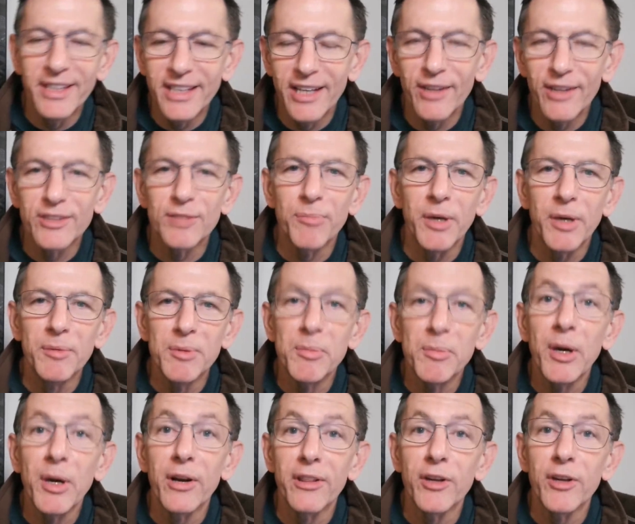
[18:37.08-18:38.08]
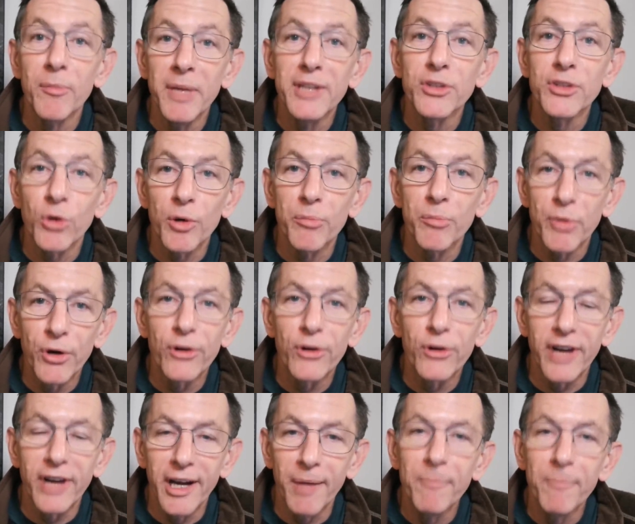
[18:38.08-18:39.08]
to be part of their mentor
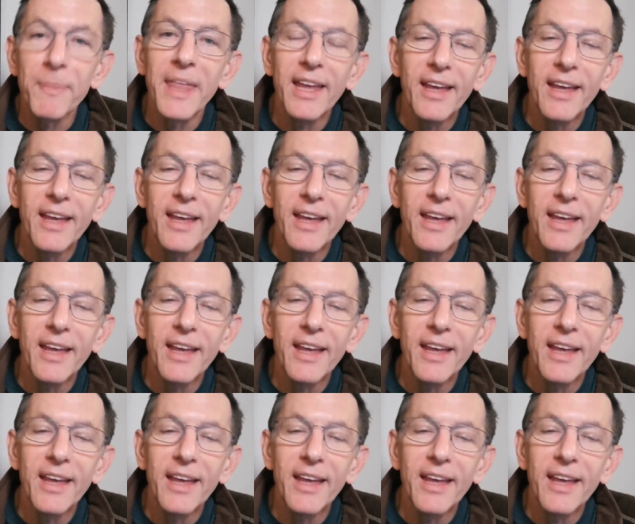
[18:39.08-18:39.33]
program.